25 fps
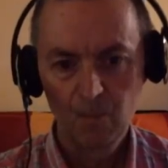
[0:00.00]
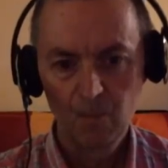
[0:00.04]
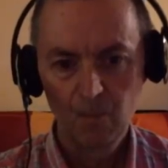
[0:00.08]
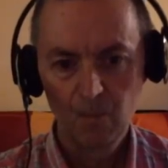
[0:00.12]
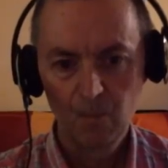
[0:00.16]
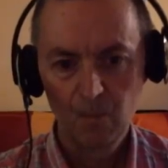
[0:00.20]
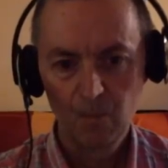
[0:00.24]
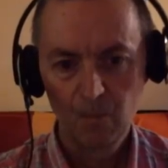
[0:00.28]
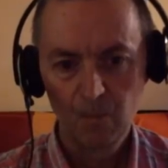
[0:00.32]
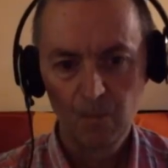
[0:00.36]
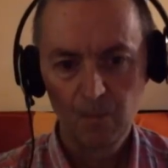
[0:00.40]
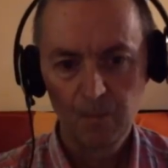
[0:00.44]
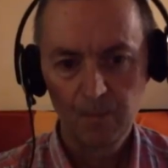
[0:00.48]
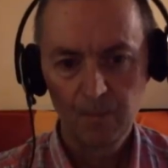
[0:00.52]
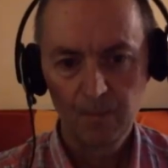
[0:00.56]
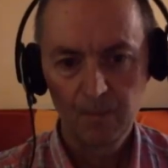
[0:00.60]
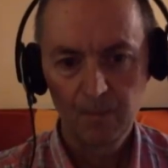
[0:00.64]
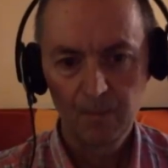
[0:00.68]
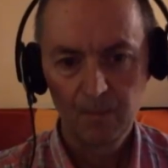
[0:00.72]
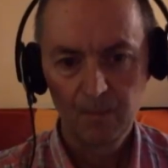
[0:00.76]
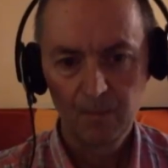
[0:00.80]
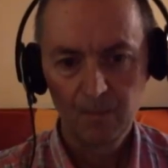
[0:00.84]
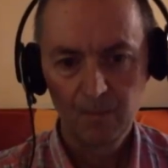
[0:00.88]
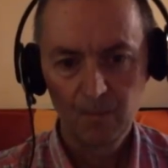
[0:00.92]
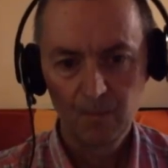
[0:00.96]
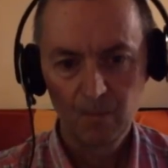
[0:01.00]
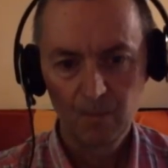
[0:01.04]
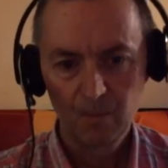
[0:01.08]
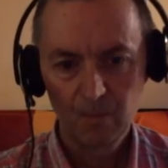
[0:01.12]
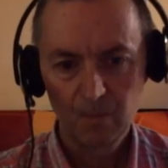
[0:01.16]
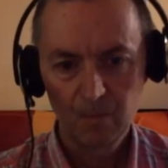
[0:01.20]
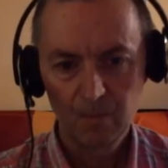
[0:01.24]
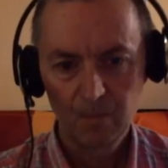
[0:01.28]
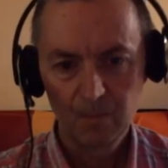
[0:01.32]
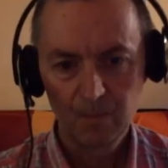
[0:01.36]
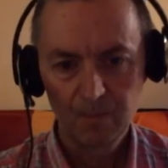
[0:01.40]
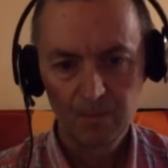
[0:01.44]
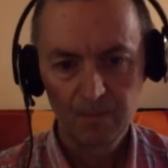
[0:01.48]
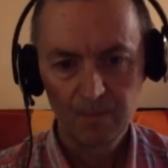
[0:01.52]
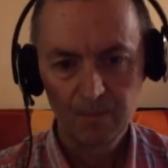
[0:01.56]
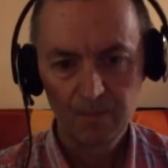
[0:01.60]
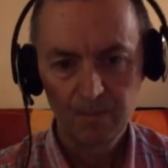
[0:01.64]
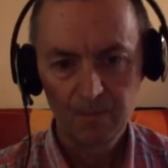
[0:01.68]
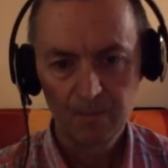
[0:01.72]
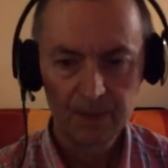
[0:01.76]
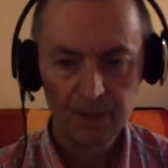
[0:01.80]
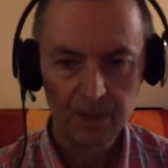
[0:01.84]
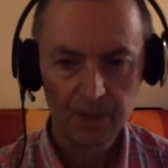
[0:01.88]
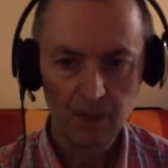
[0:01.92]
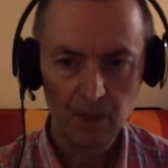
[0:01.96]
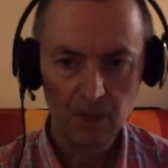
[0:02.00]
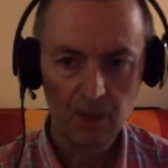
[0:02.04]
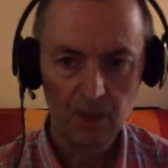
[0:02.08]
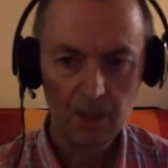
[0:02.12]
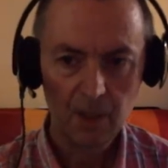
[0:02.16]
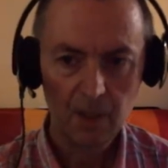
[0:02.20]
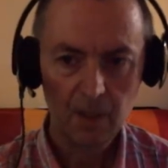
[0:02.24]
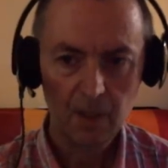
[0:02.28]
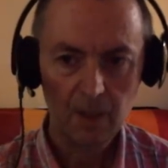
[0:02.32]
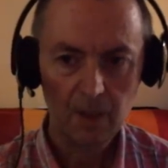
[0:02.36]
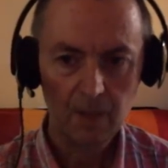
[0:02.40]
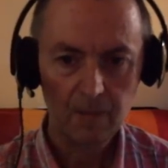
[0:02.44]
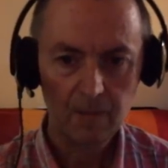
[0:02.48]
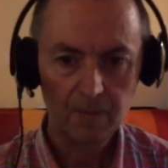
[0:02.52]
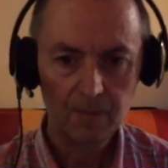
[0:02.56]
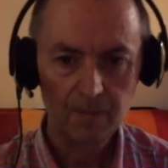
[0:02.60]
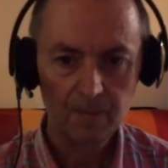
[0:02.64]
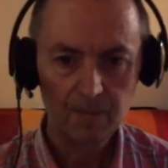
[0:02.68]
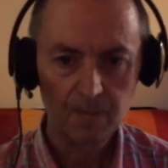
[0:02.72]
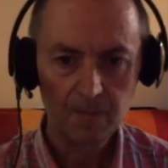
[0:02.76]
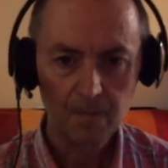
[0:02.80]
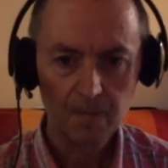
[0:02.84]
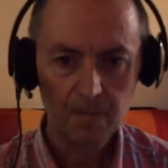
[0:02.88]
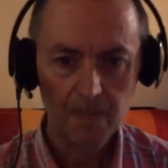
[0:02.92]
who's it for, Serge? Uh, so what, what user?